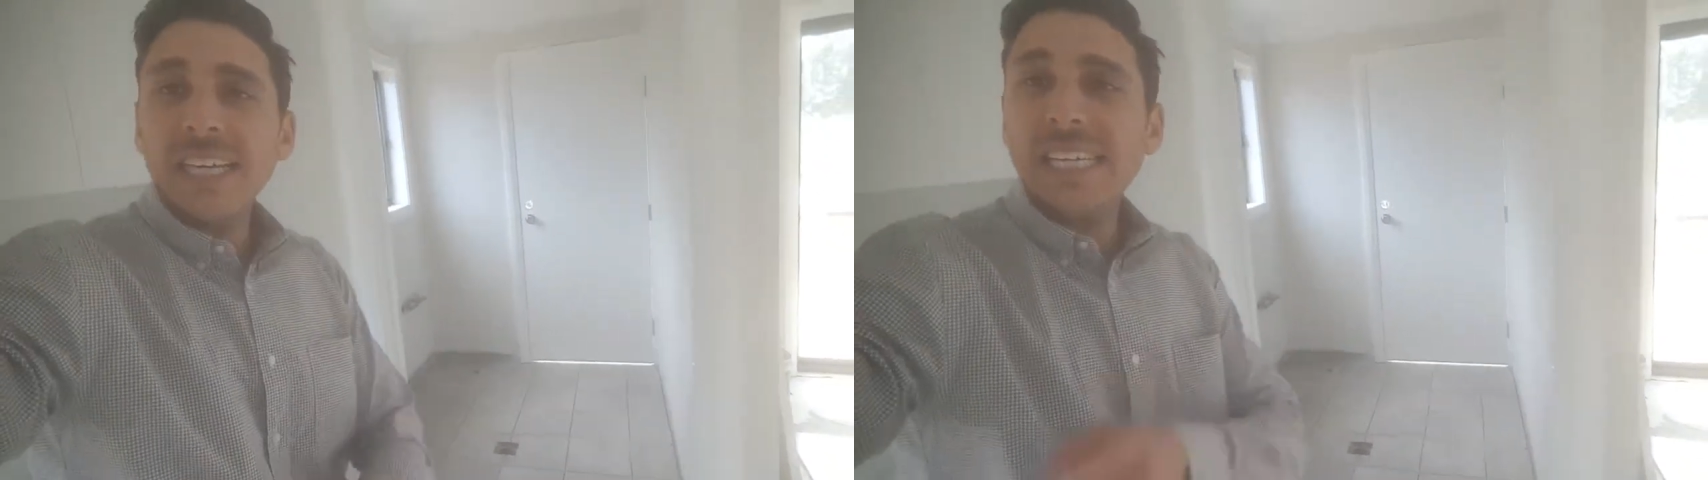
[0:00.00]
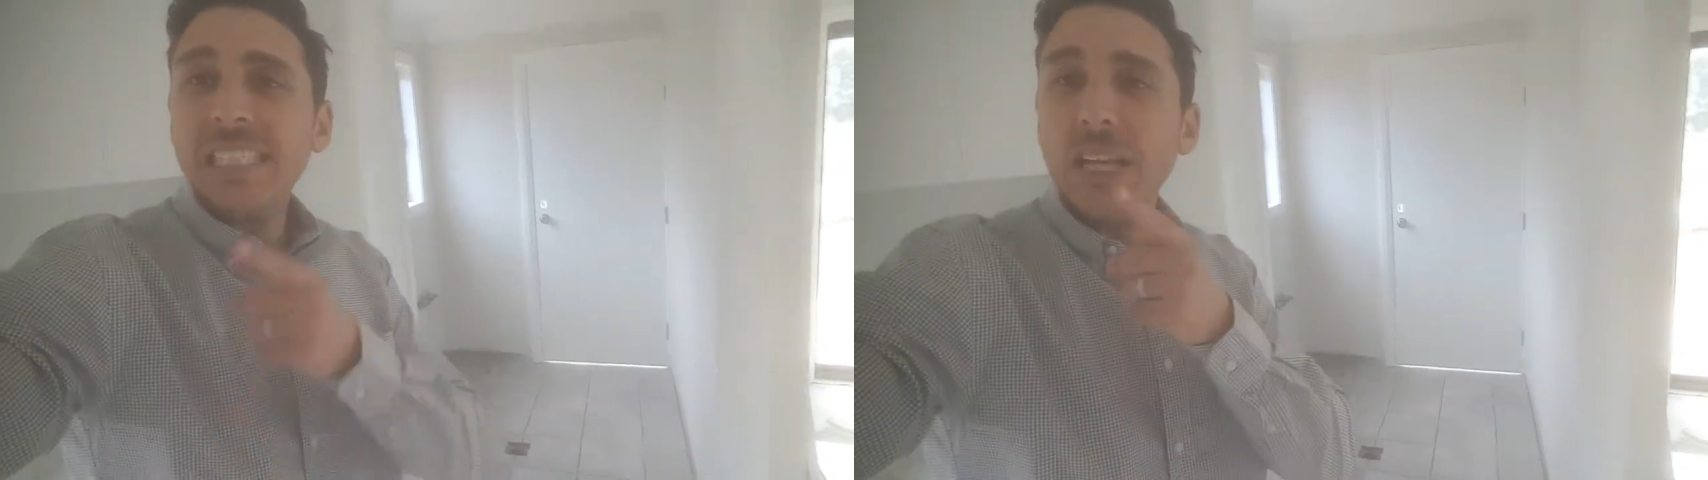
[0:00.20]

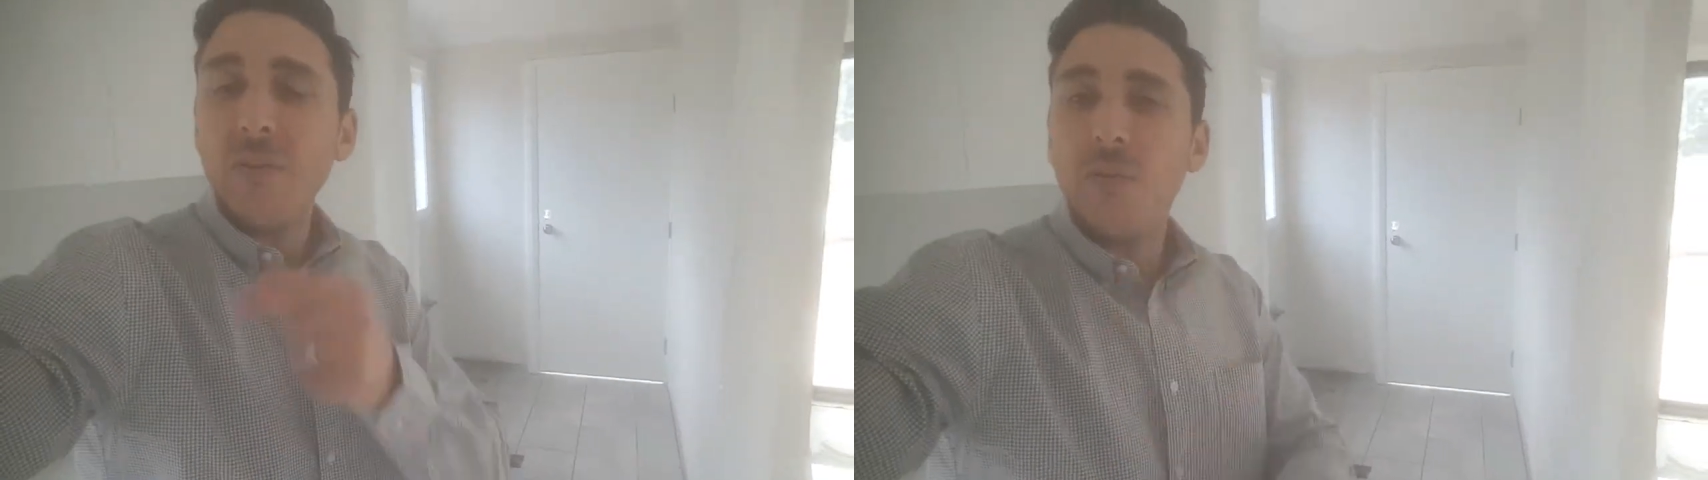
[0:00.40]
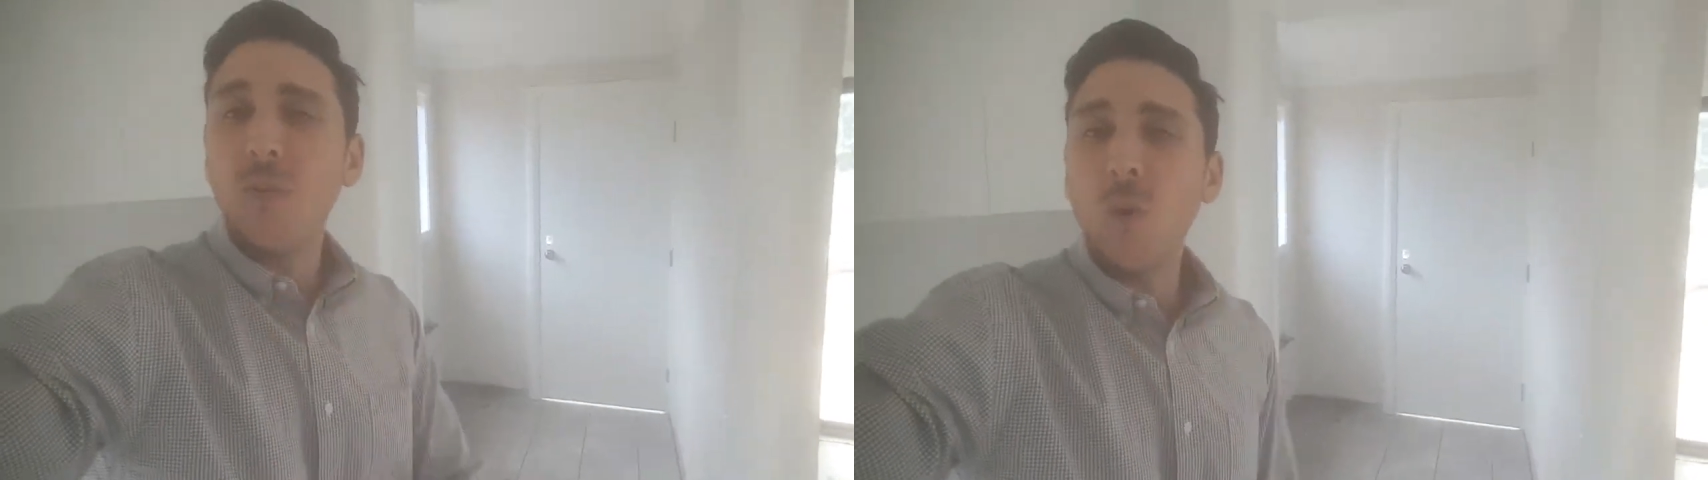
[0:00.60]
is
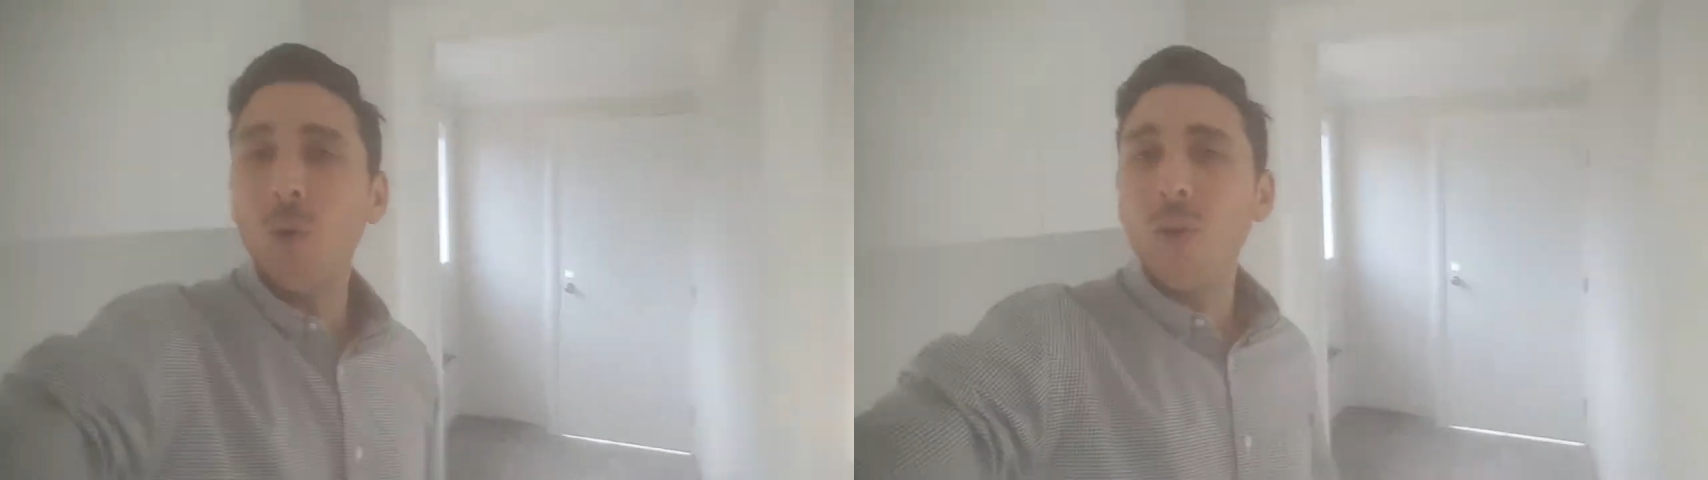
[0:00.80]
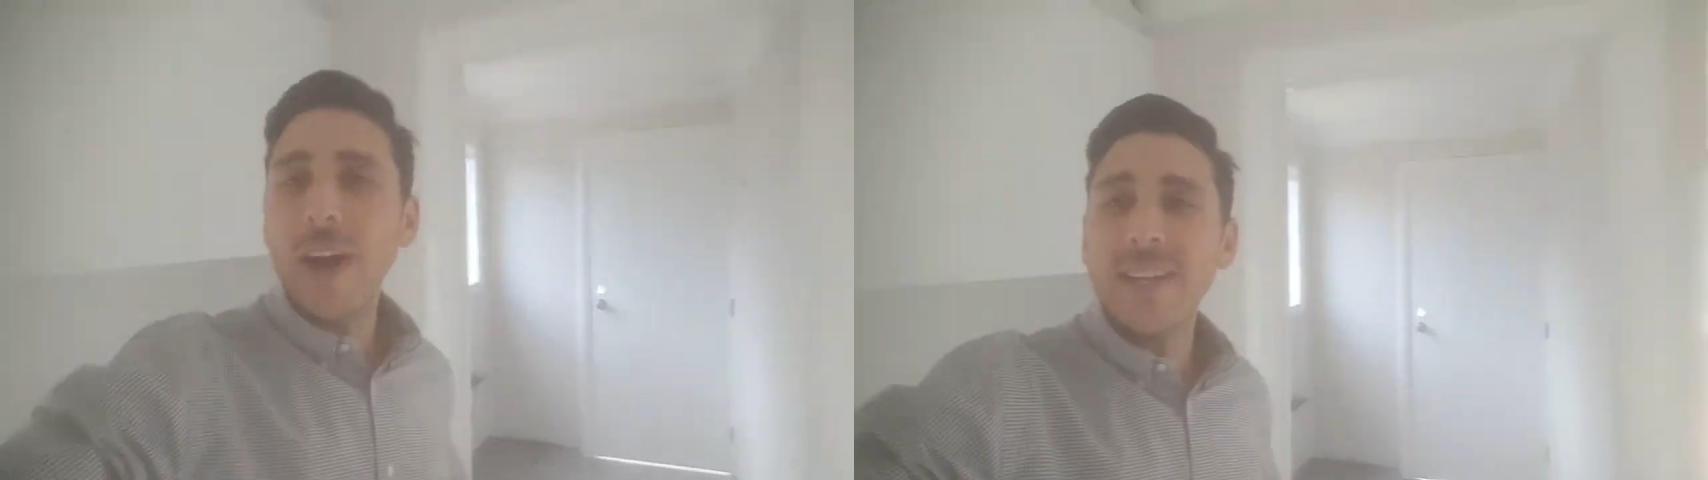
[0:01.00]

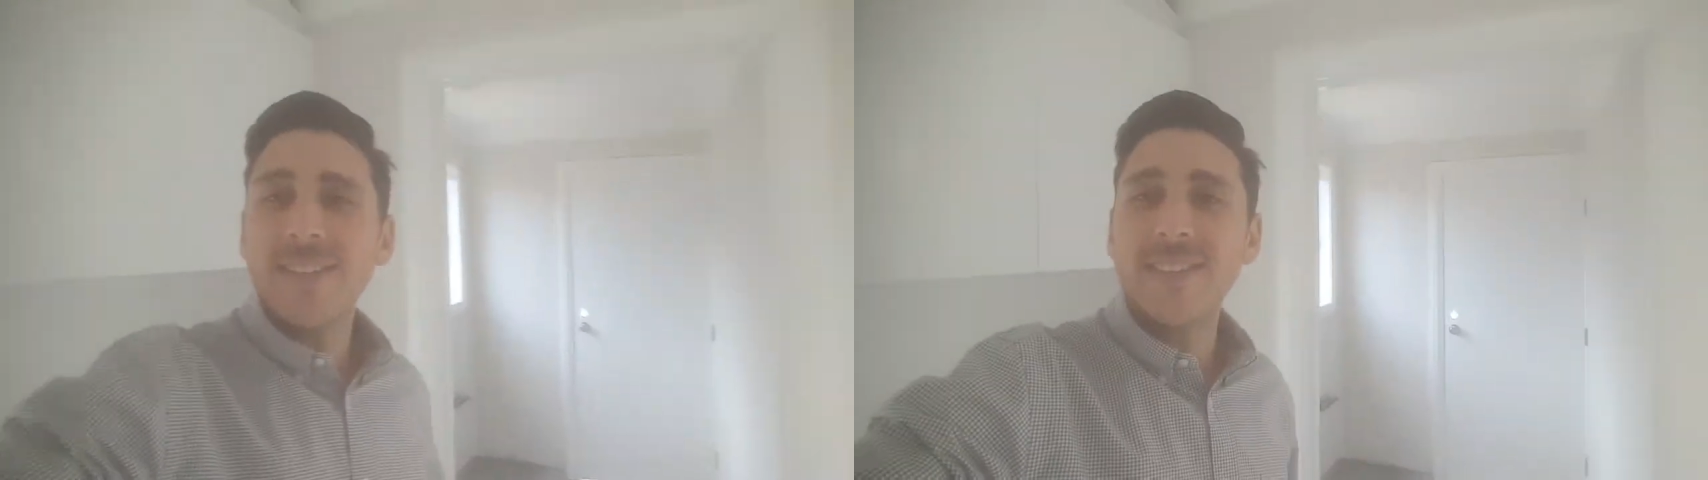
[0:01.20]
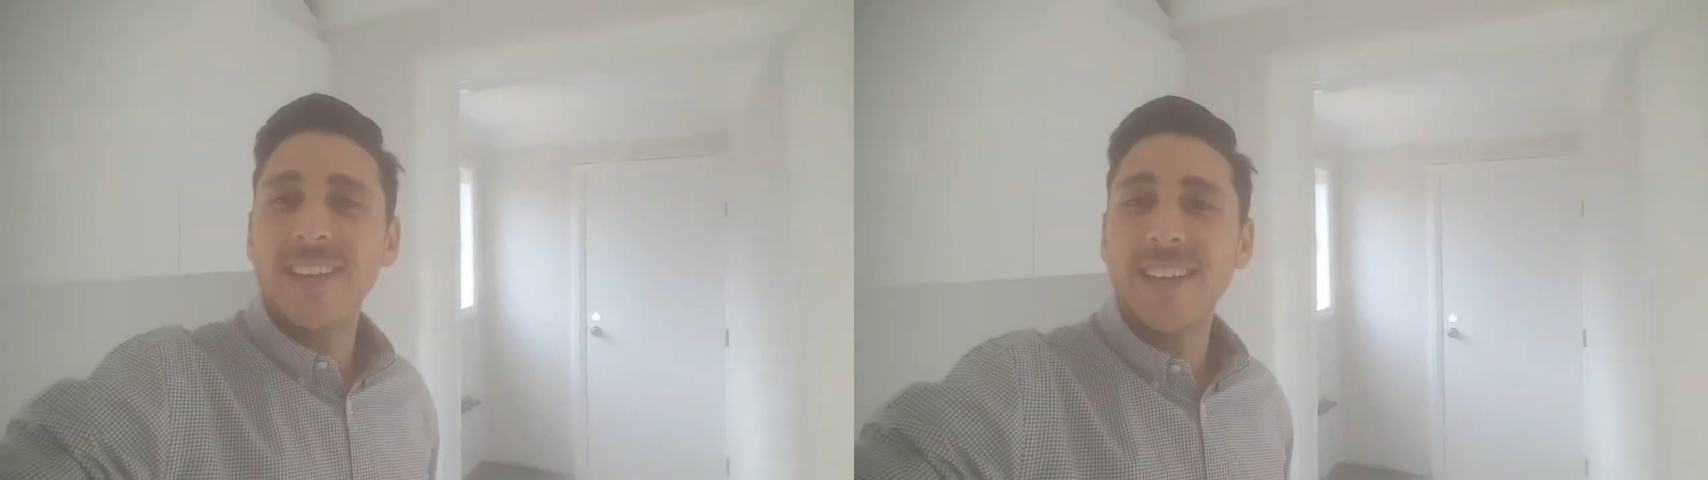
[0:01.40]
floor
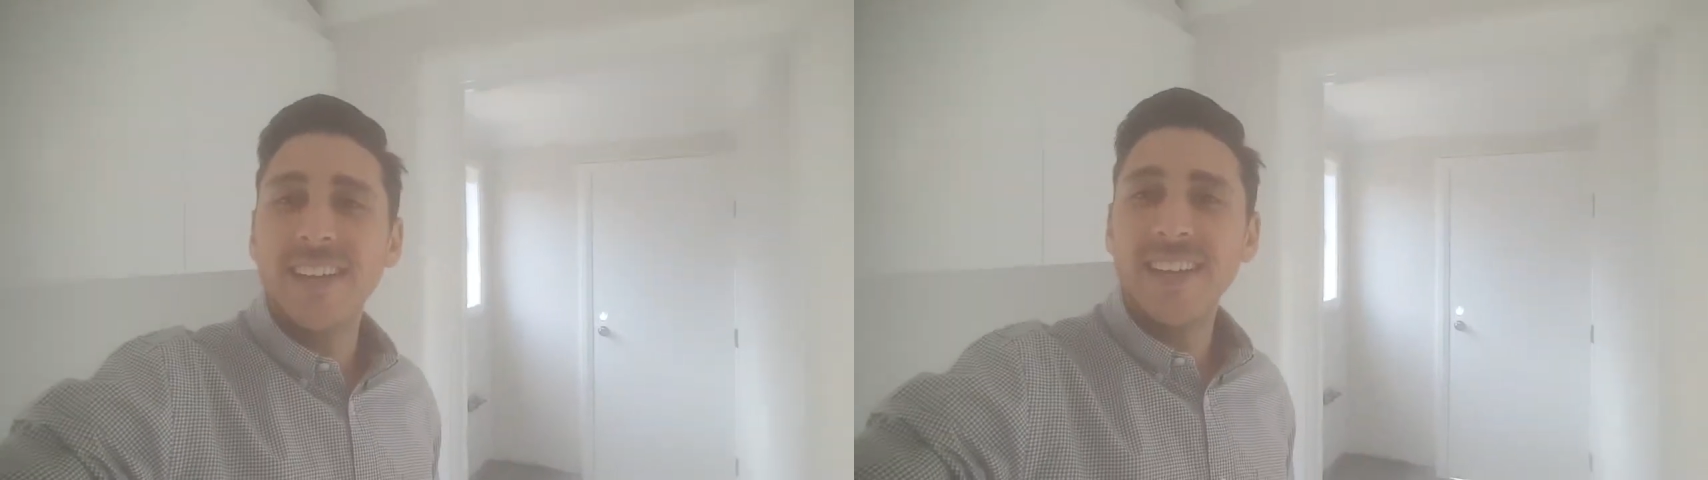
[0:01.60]
grates.